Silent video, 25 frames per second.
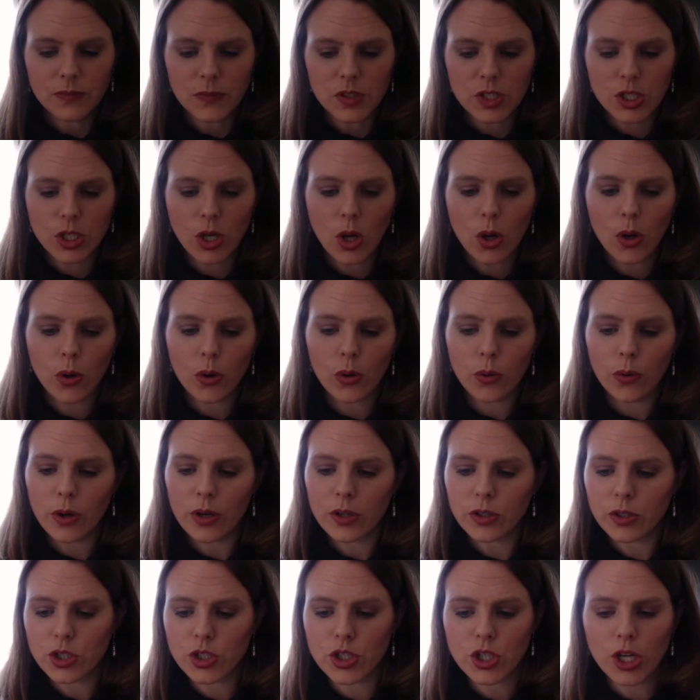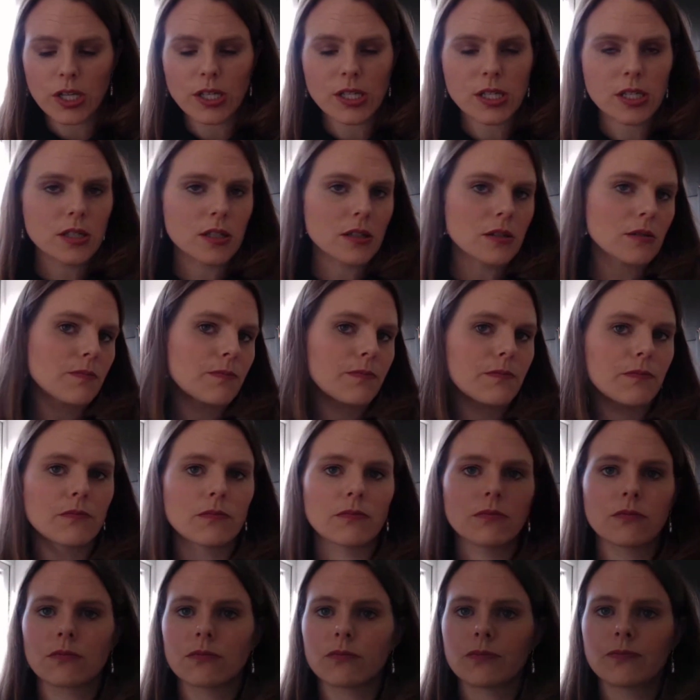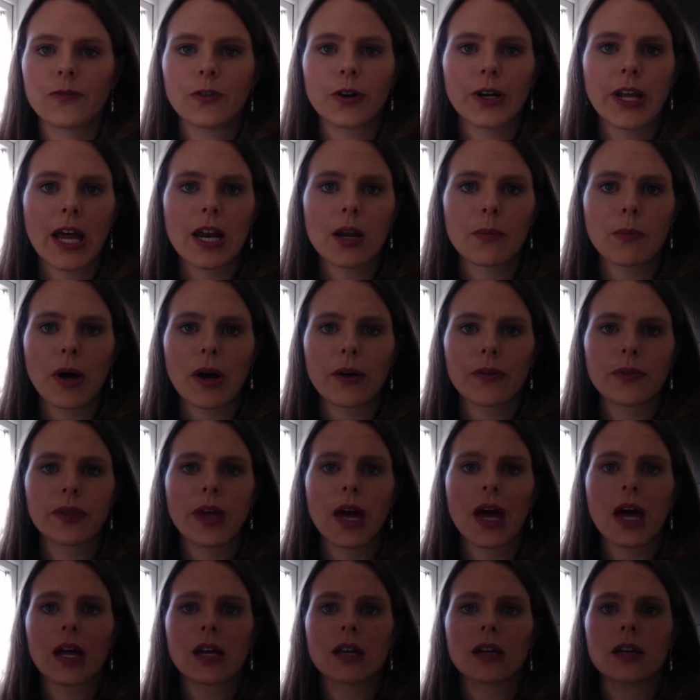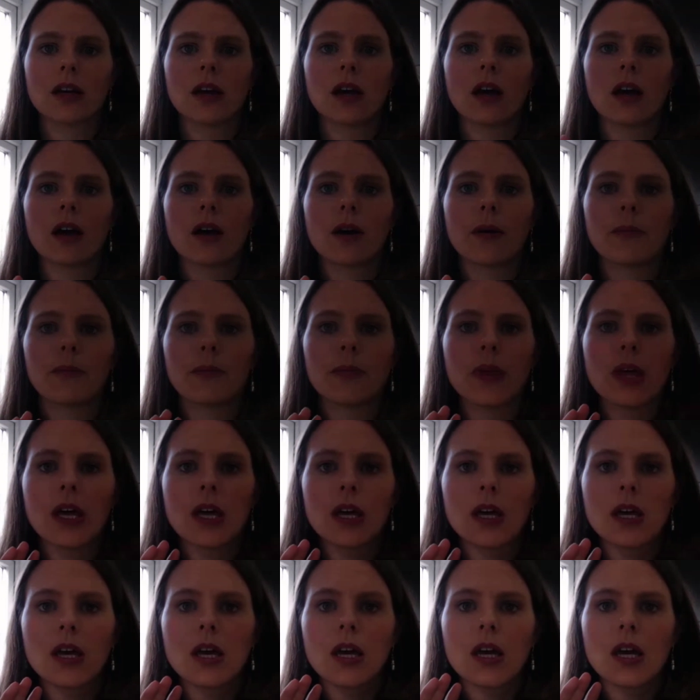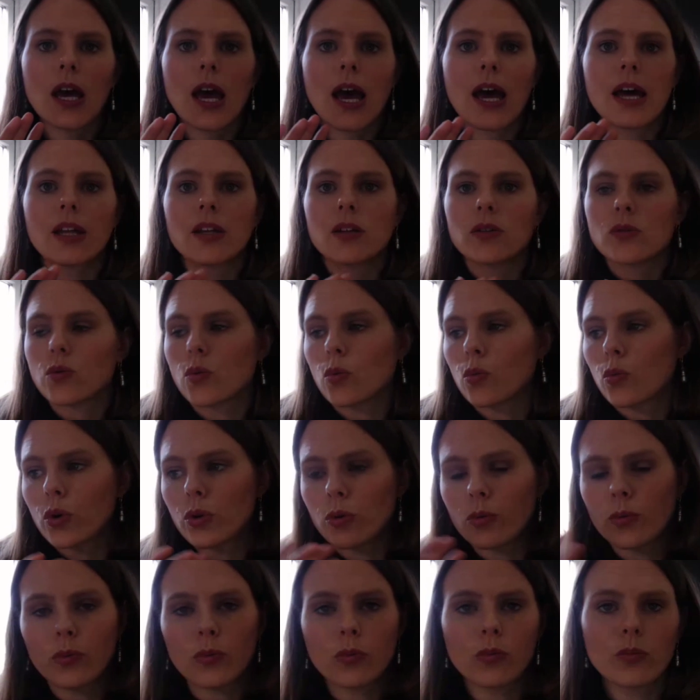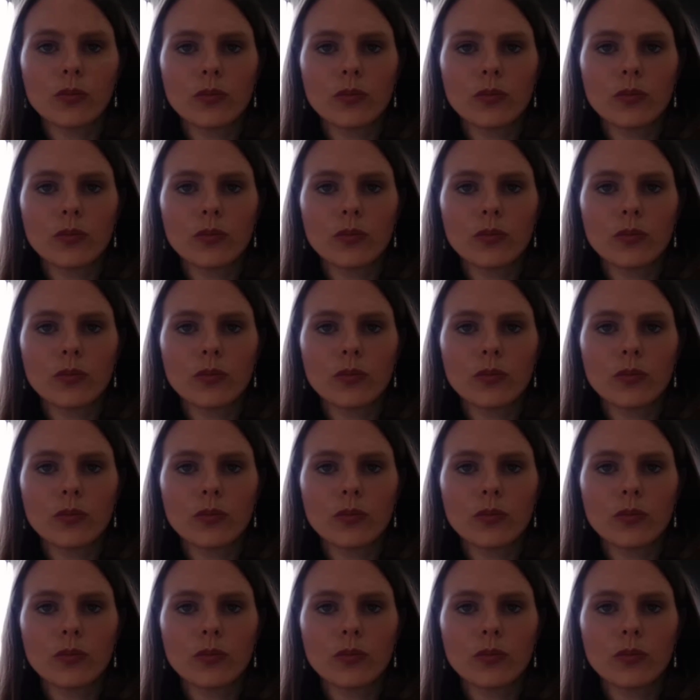So just forget about that, and we'll...